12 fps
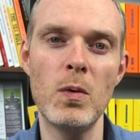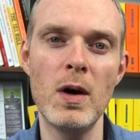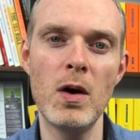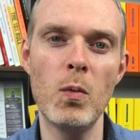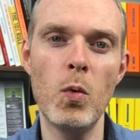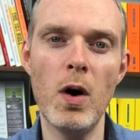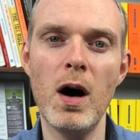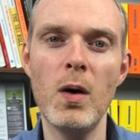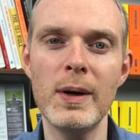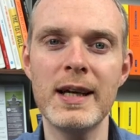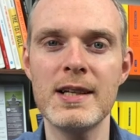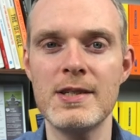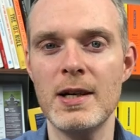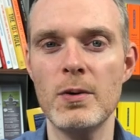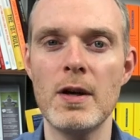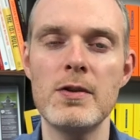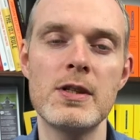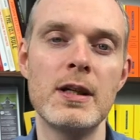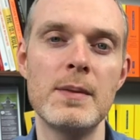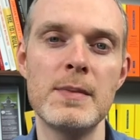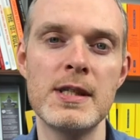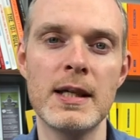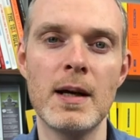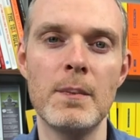well, what are we going to sell those to the
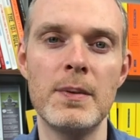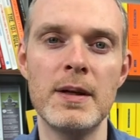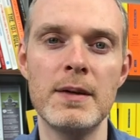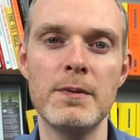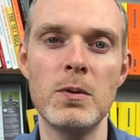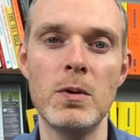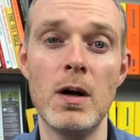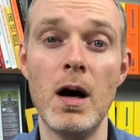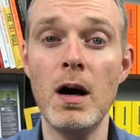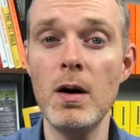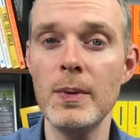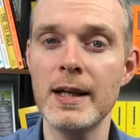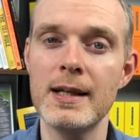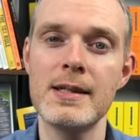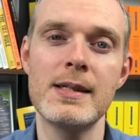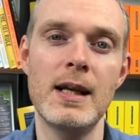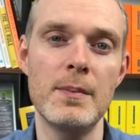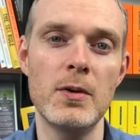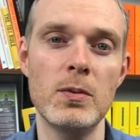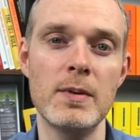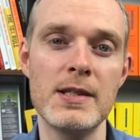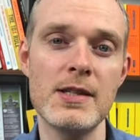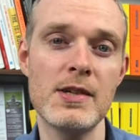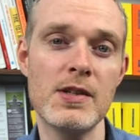limited company for? Are we going to sell them
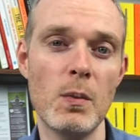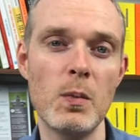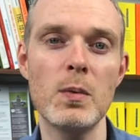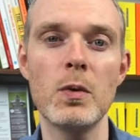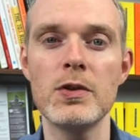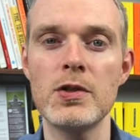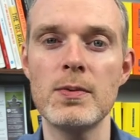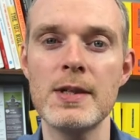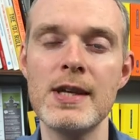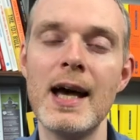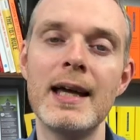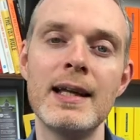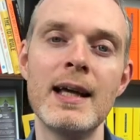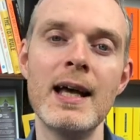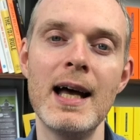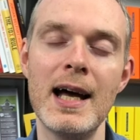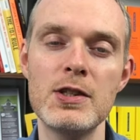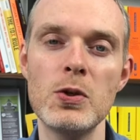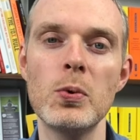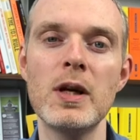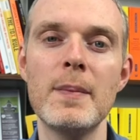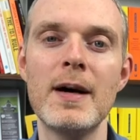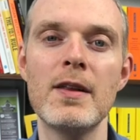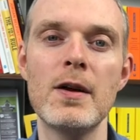all? Is there some we want to retain? And
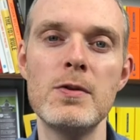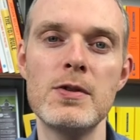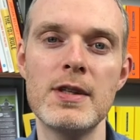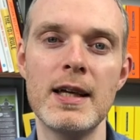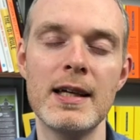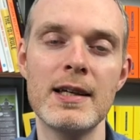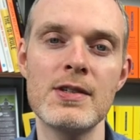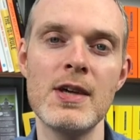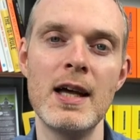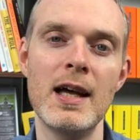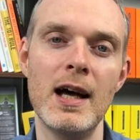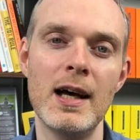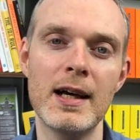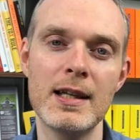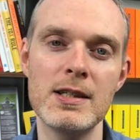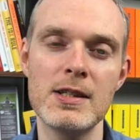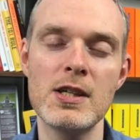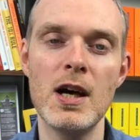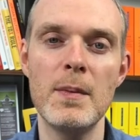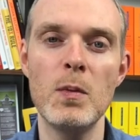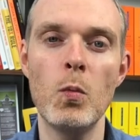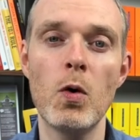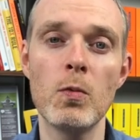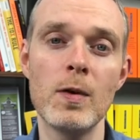talking about those things can
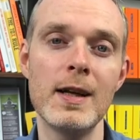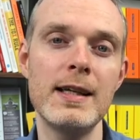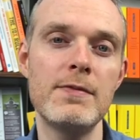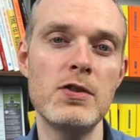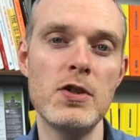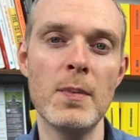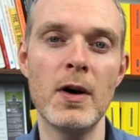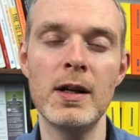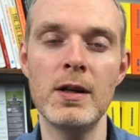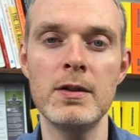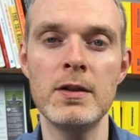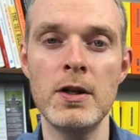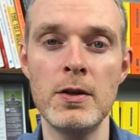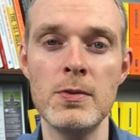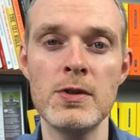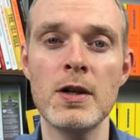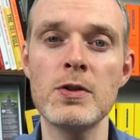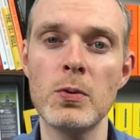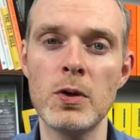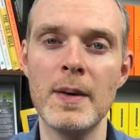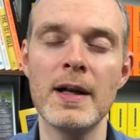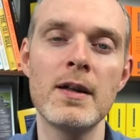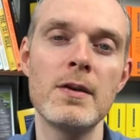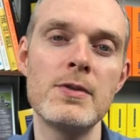determine what reliefs you might use. And I'll talk
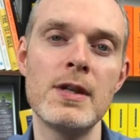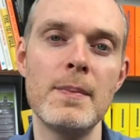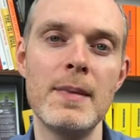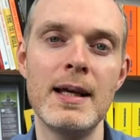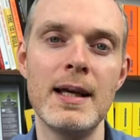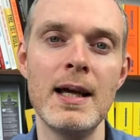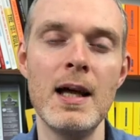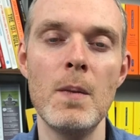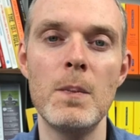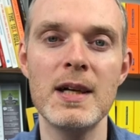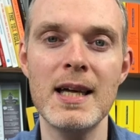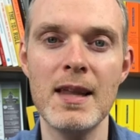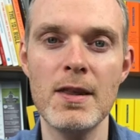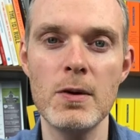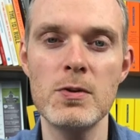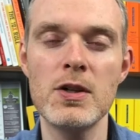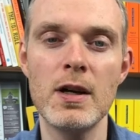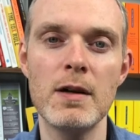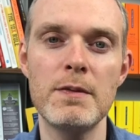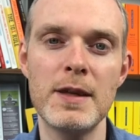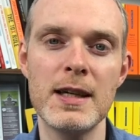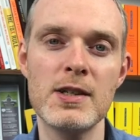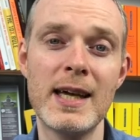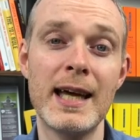about those in a minute. But yeah, those kind of
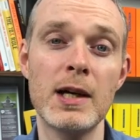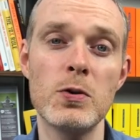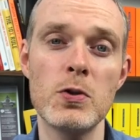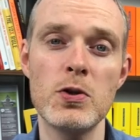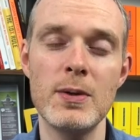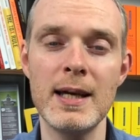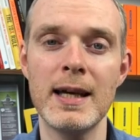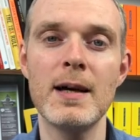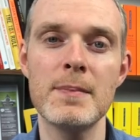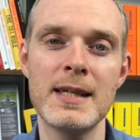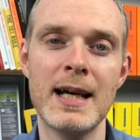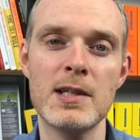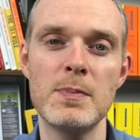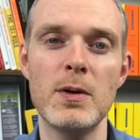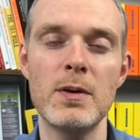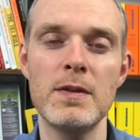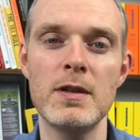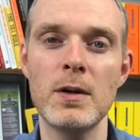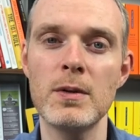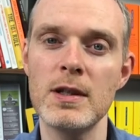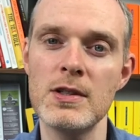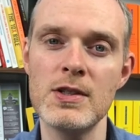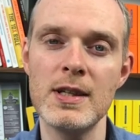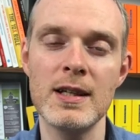things can cause you an income tax bill if you don't
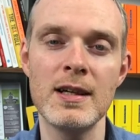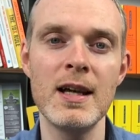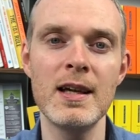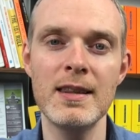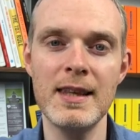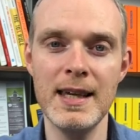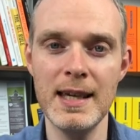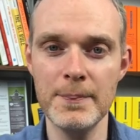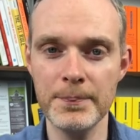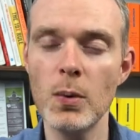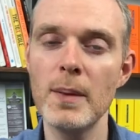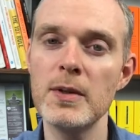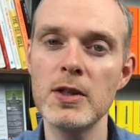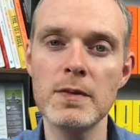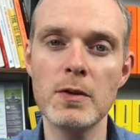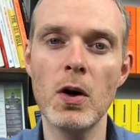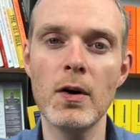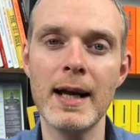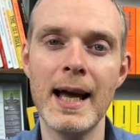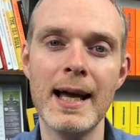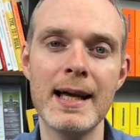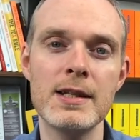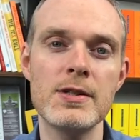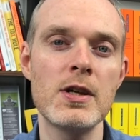consider the equipment you've got on
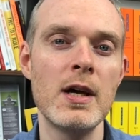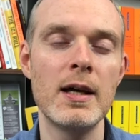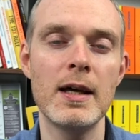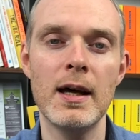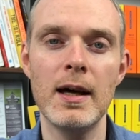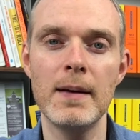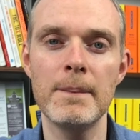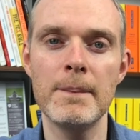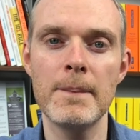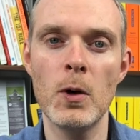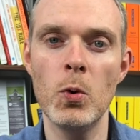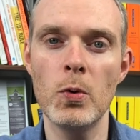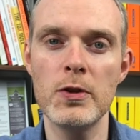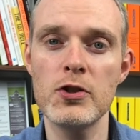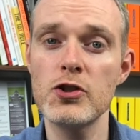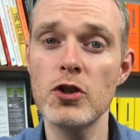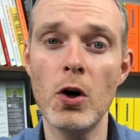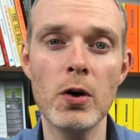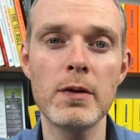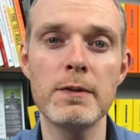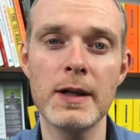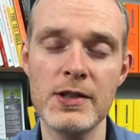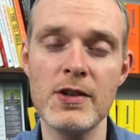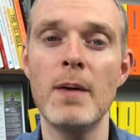hand or the stock,
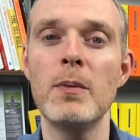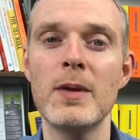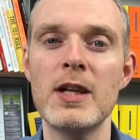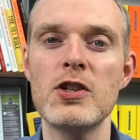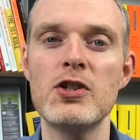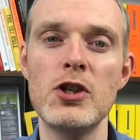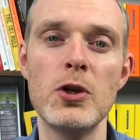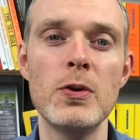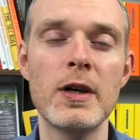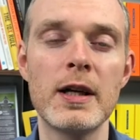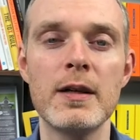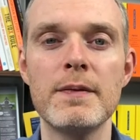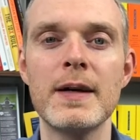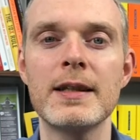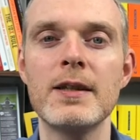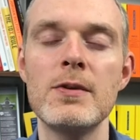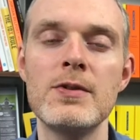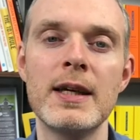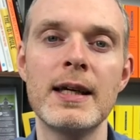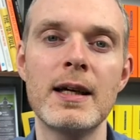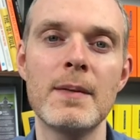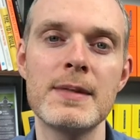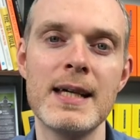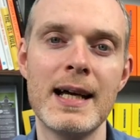for example. They're just two that can affect those
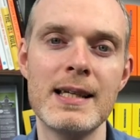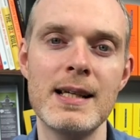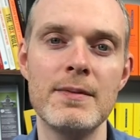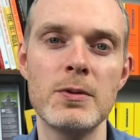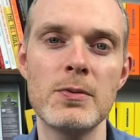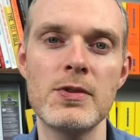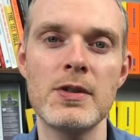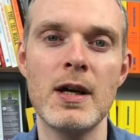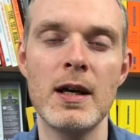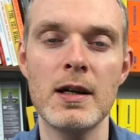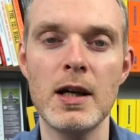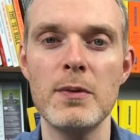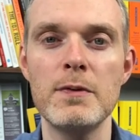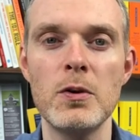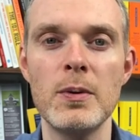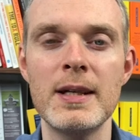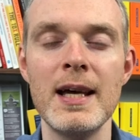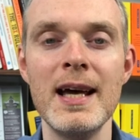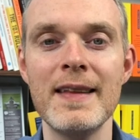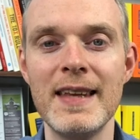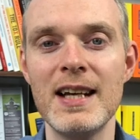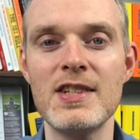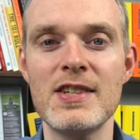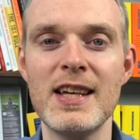income tax levels going forward.
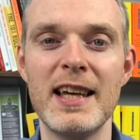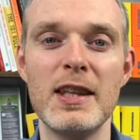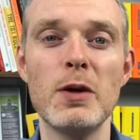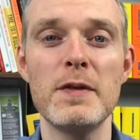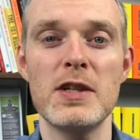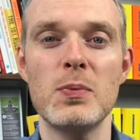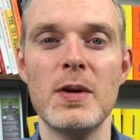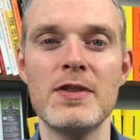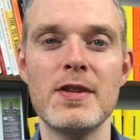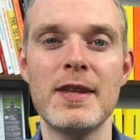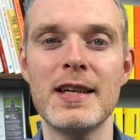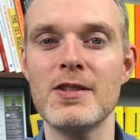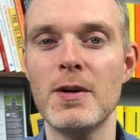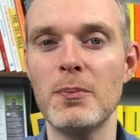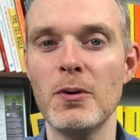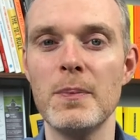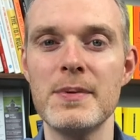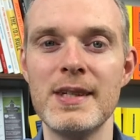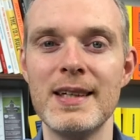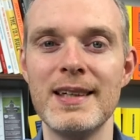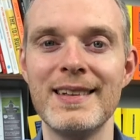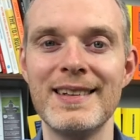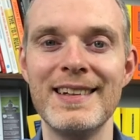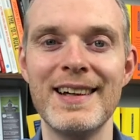Then, as I say, the obvious ones are things like
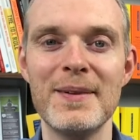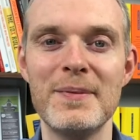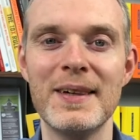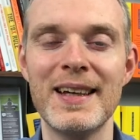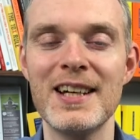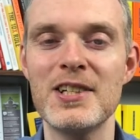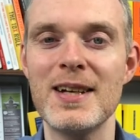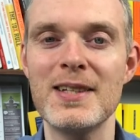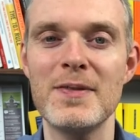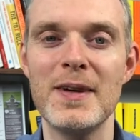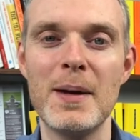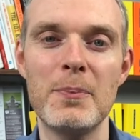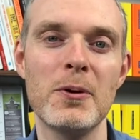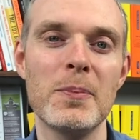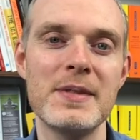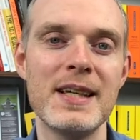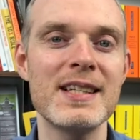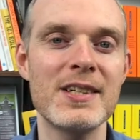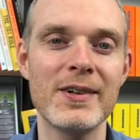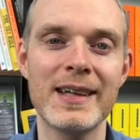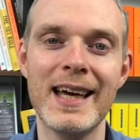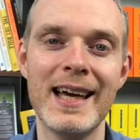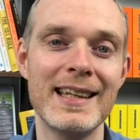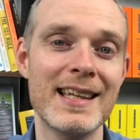property. You know, if you're going to transfer that property and it's got a
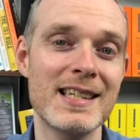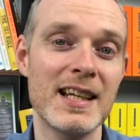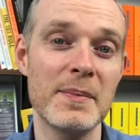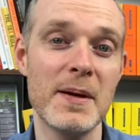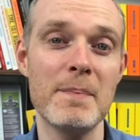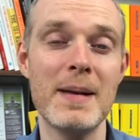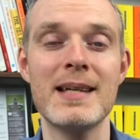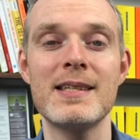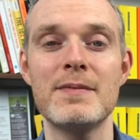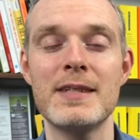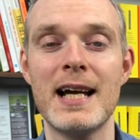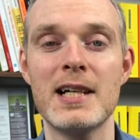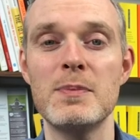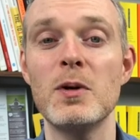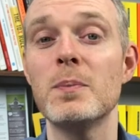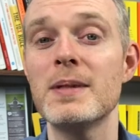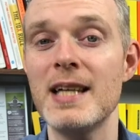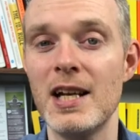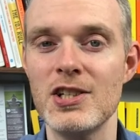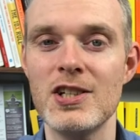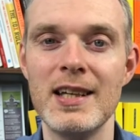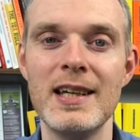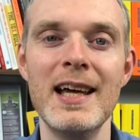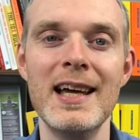gain, that's going to be a massive tax bill
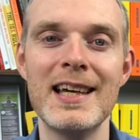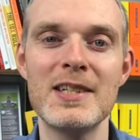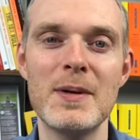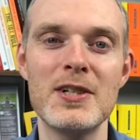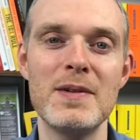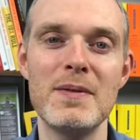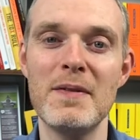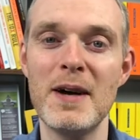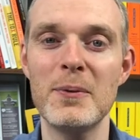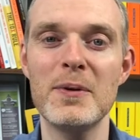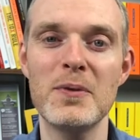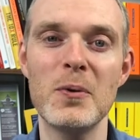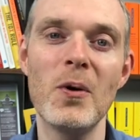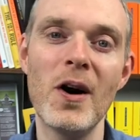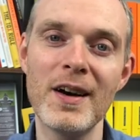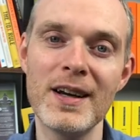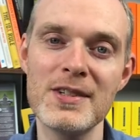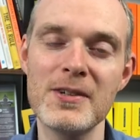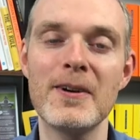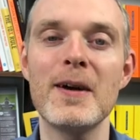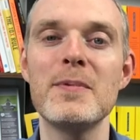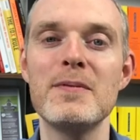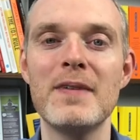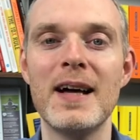potentially, especially if you've held it for a while and it's gone
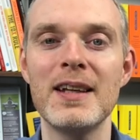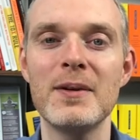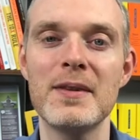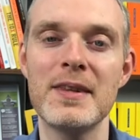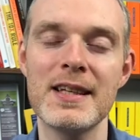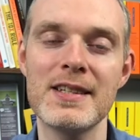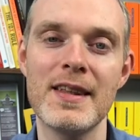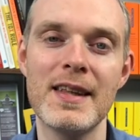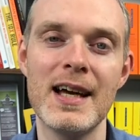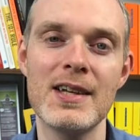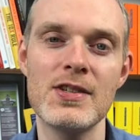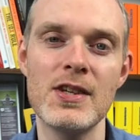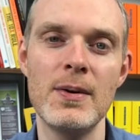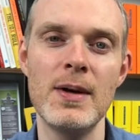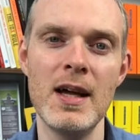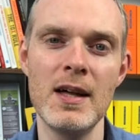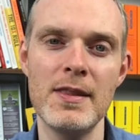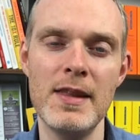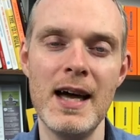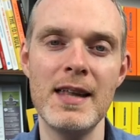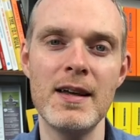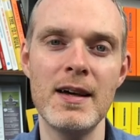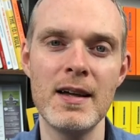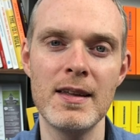up in value and things like that. So
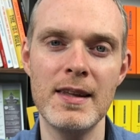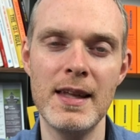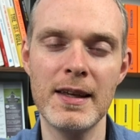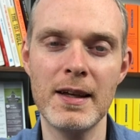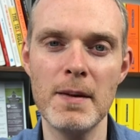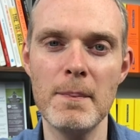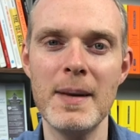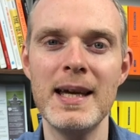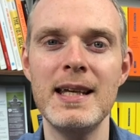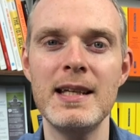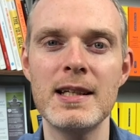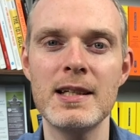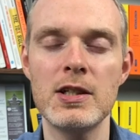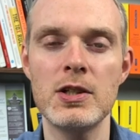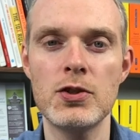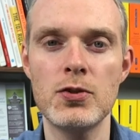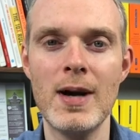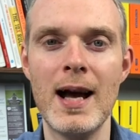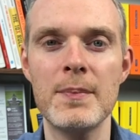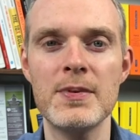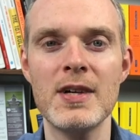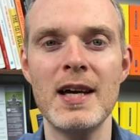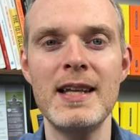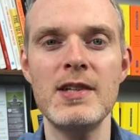they're the kind of main
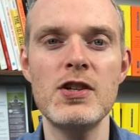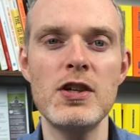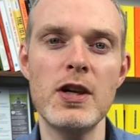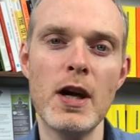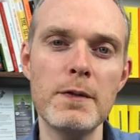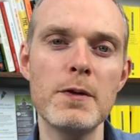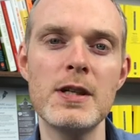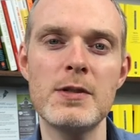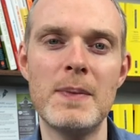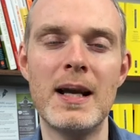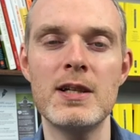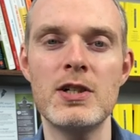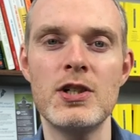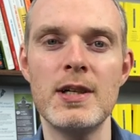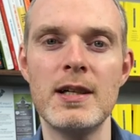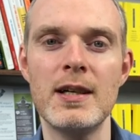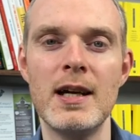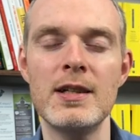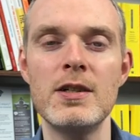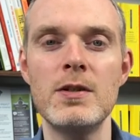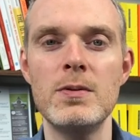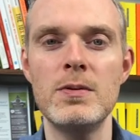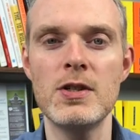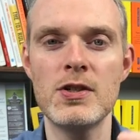traps. And then so you go through this balance sheet and
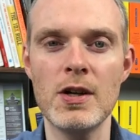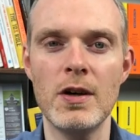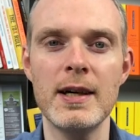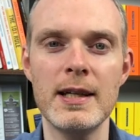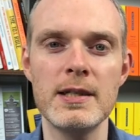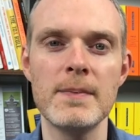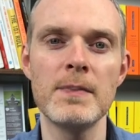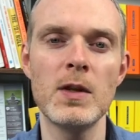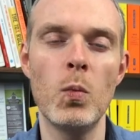you decide,